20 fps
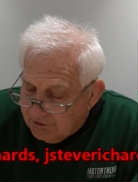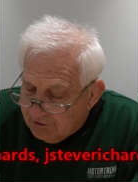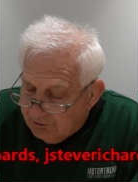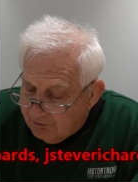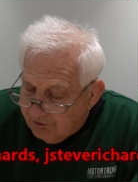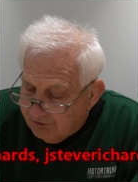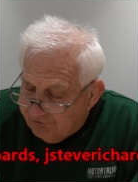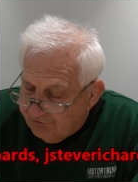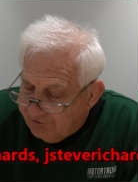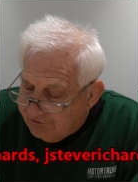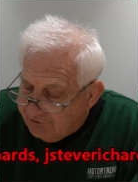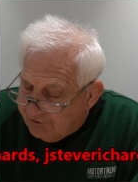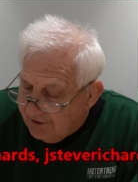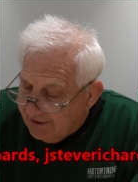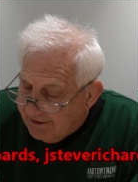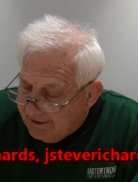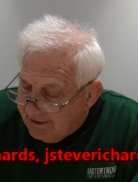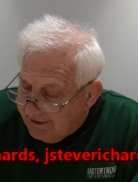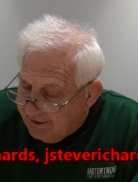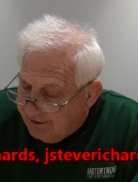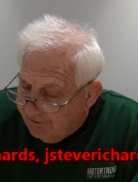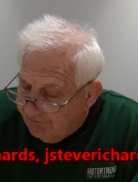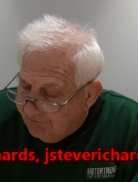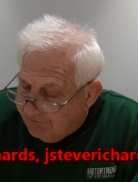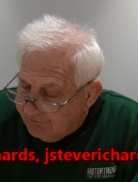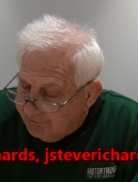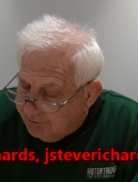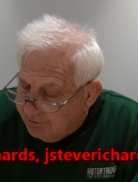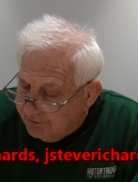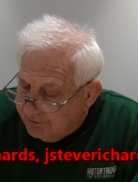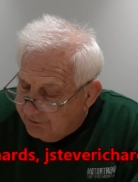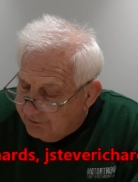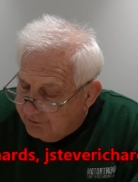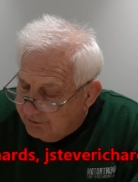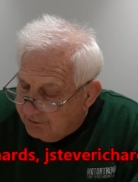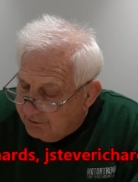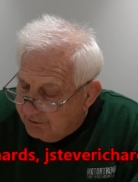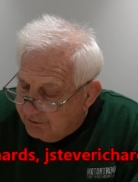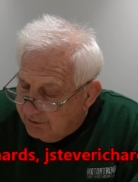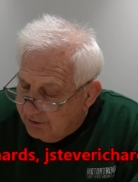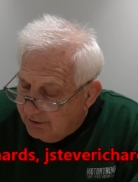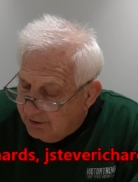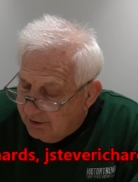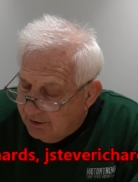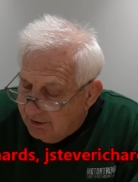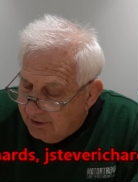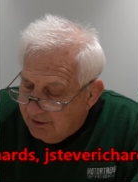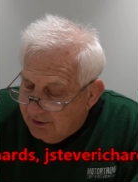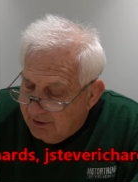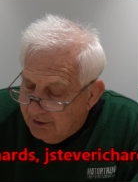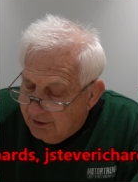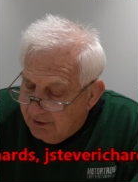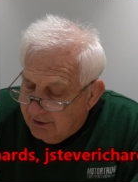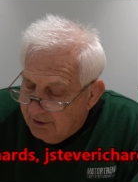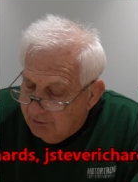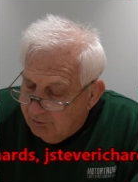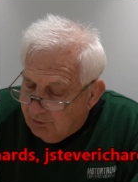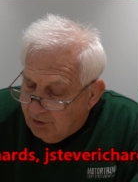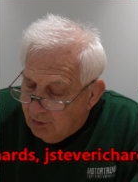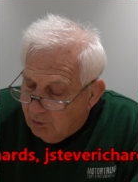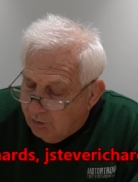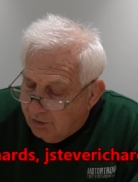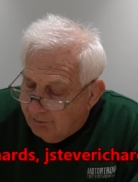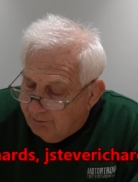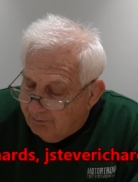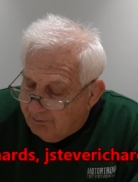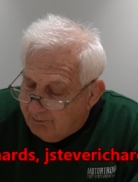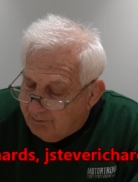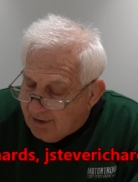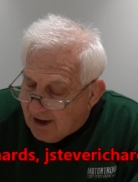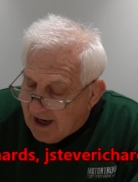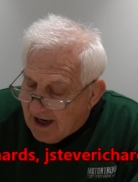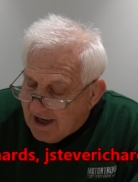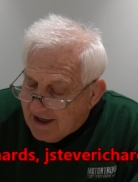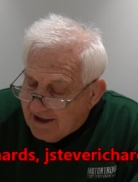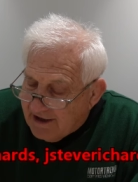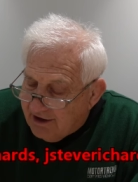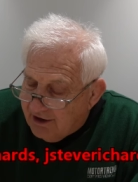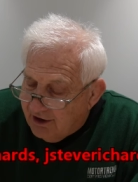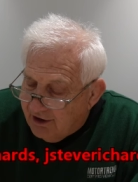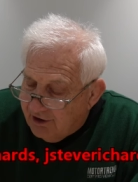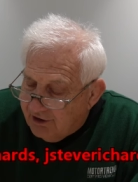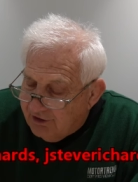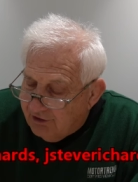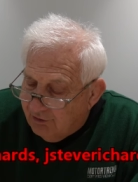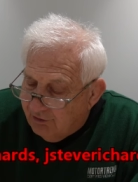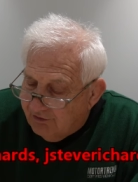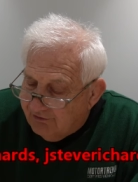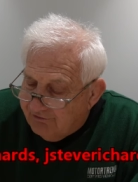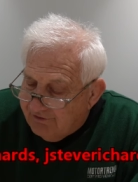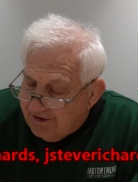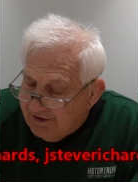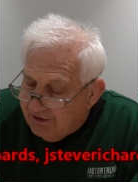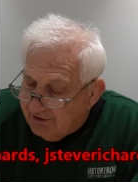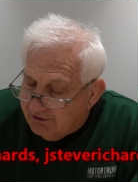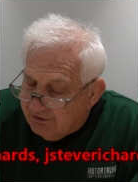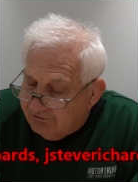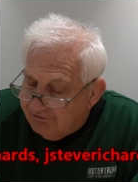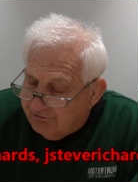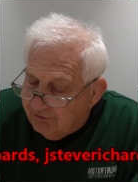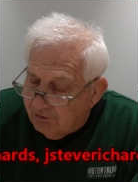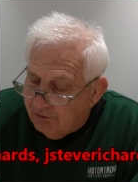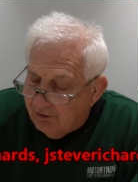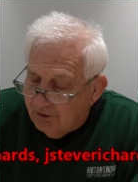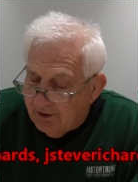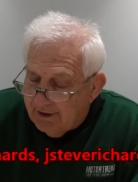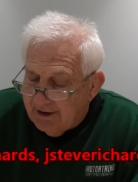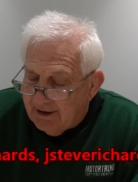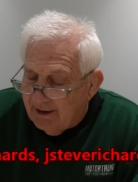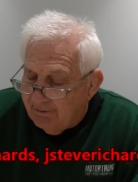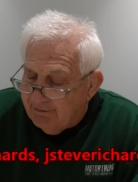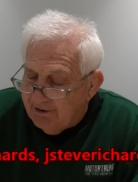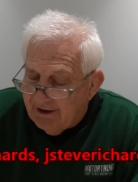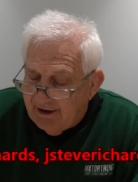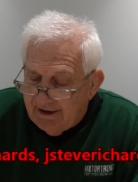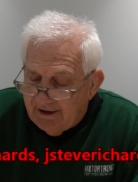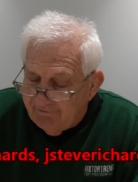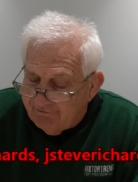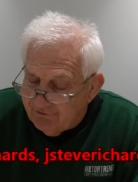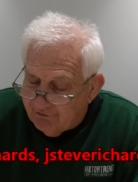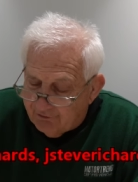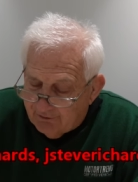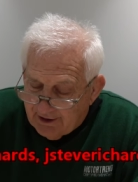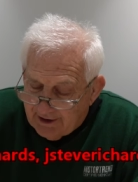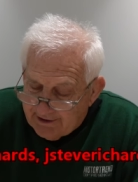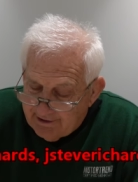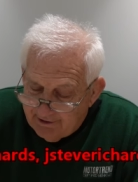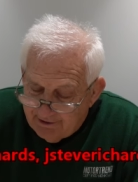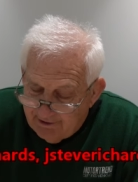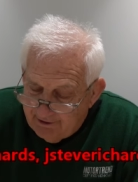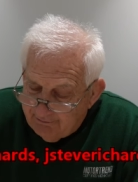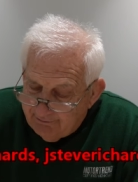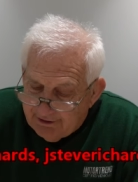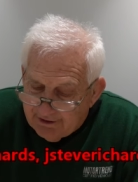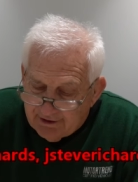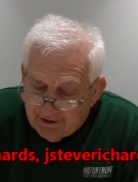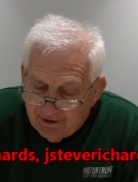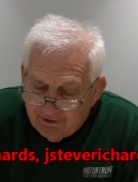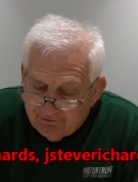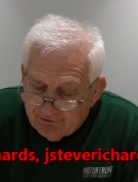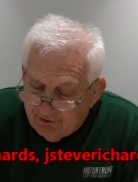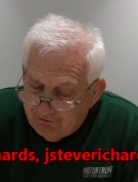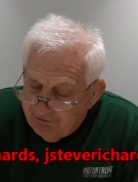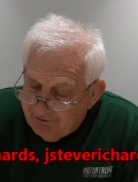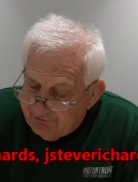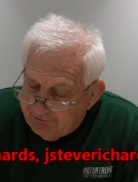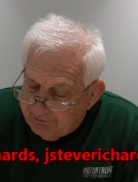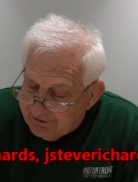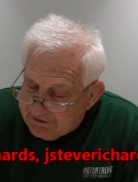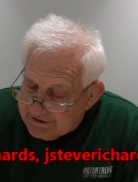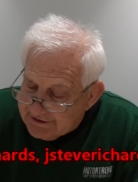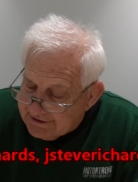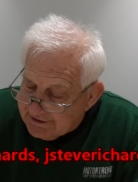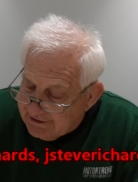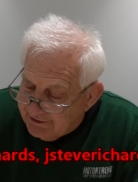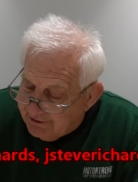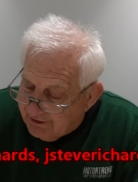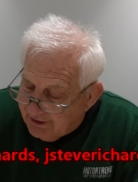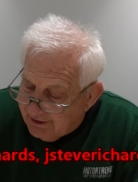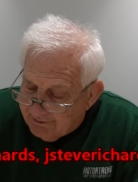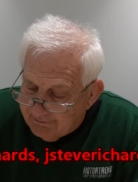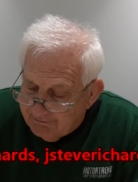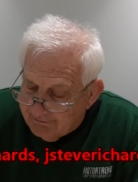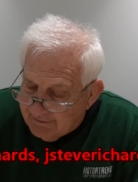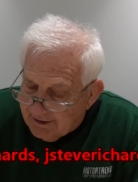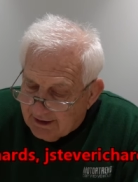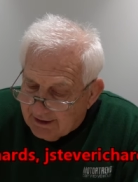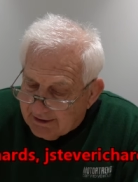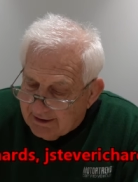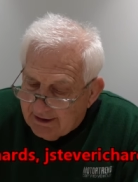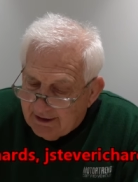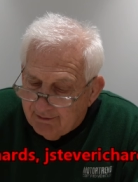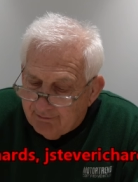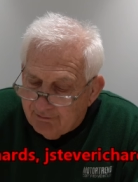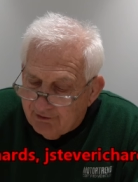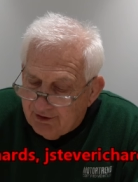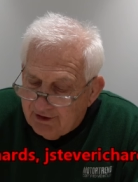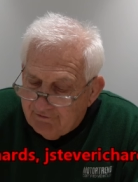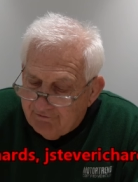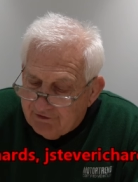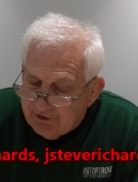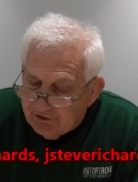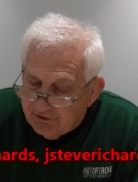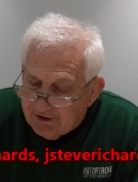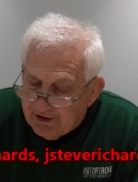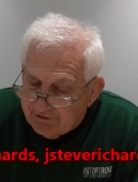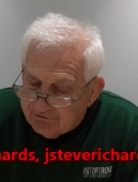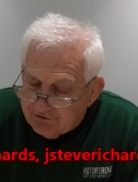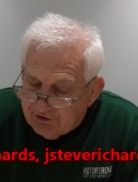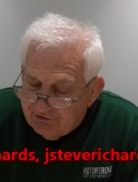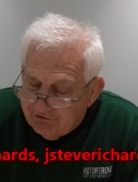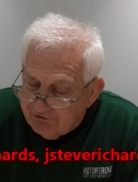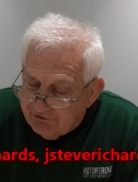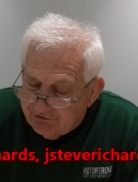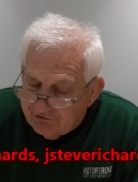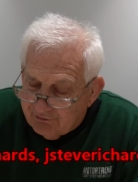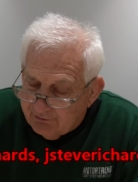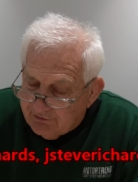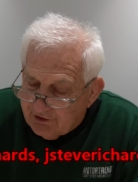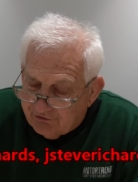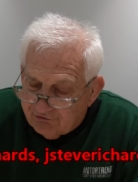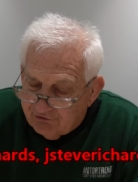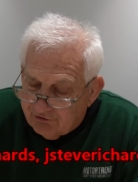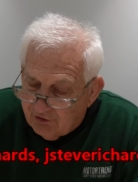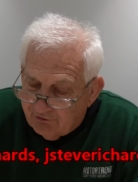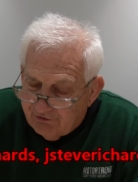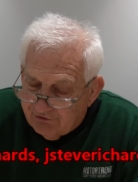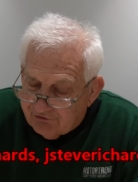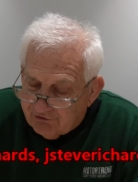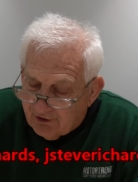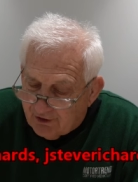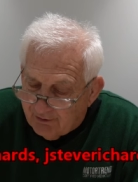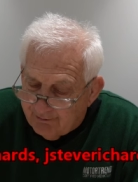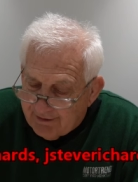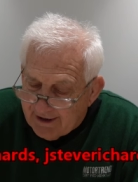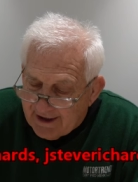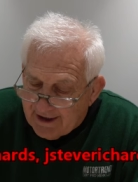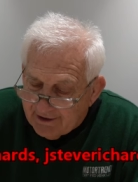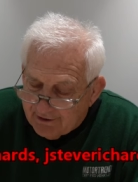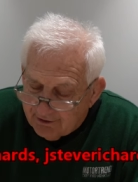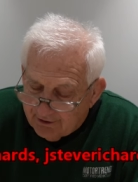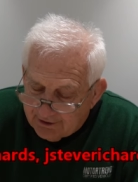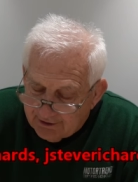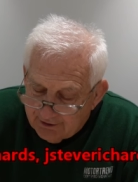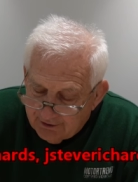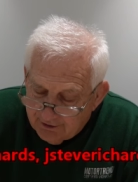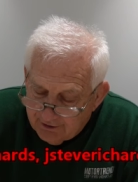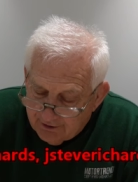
Where's the trade-in on this one? What we're buying your vehicle for, and I'm going to have to write it in because on this particular, I, I can't believe that your desking system doesn't do this automatically.